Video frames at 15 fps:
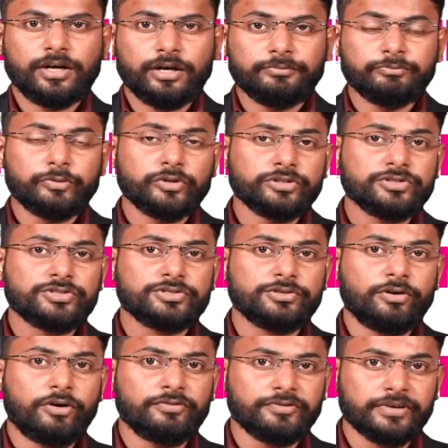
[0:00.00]
Components
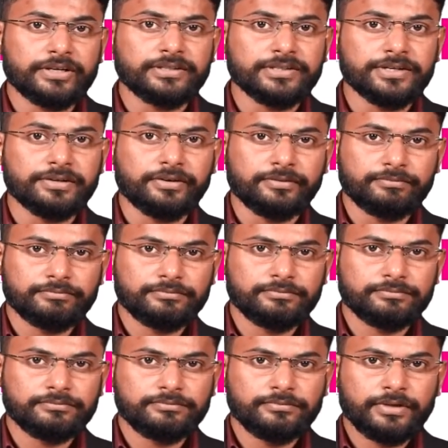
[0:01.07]
of Ethereum.
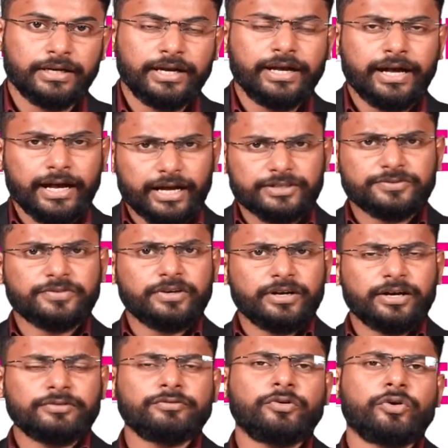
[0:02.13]
As we
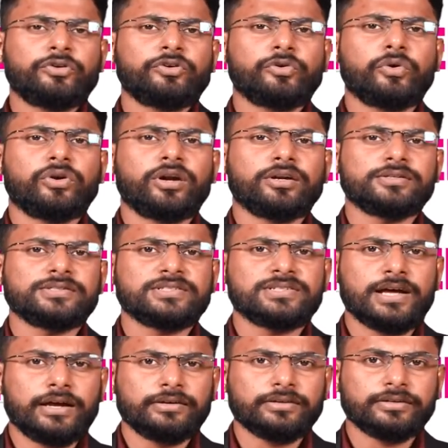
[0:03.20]
have got a good
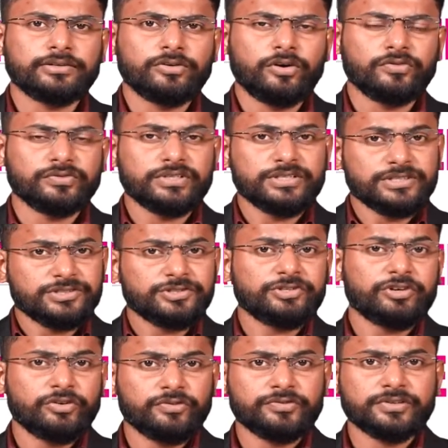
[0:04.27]
understanding of the
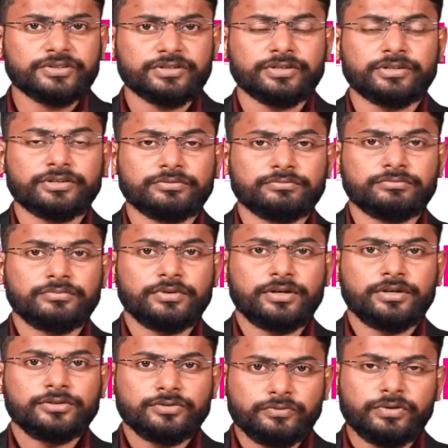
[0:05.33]
history of Ethereum,
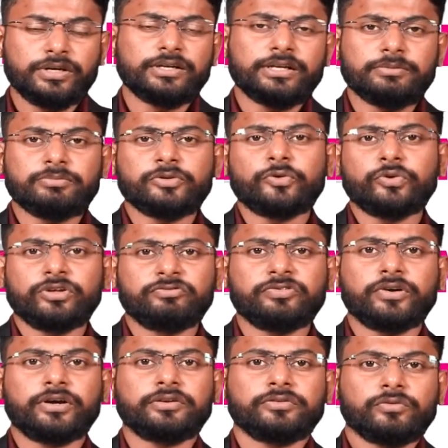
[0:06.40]
we are able to
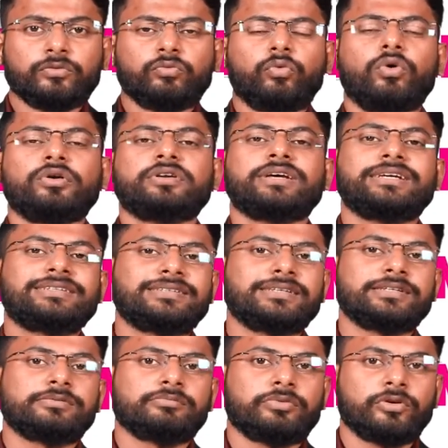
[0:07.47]
define what
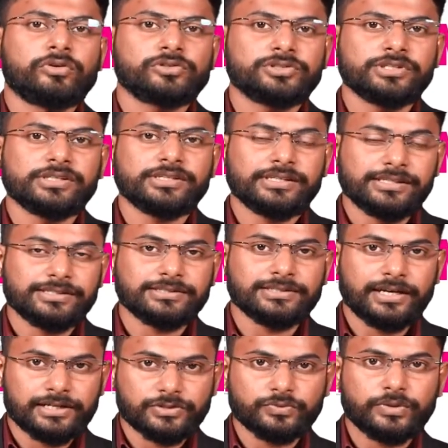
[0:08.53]
Ethereum blockchain is
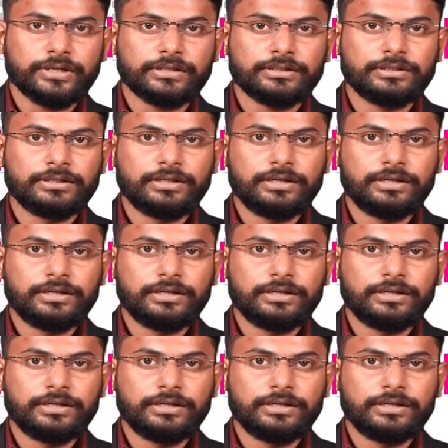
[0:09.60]
as well.